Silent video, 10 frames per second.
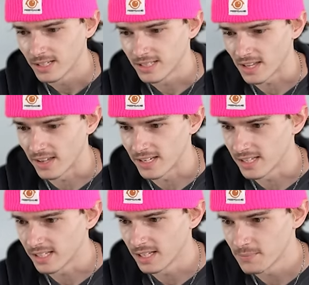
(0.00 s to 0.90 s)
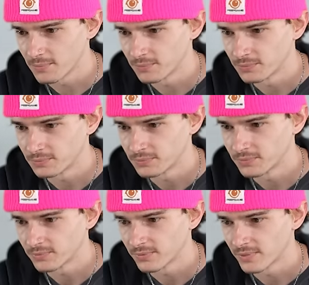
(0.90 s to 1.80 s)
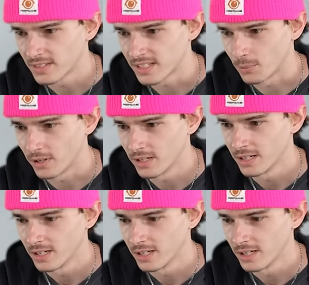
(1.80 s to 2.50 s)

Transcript: Is that the end of the clip? Same one?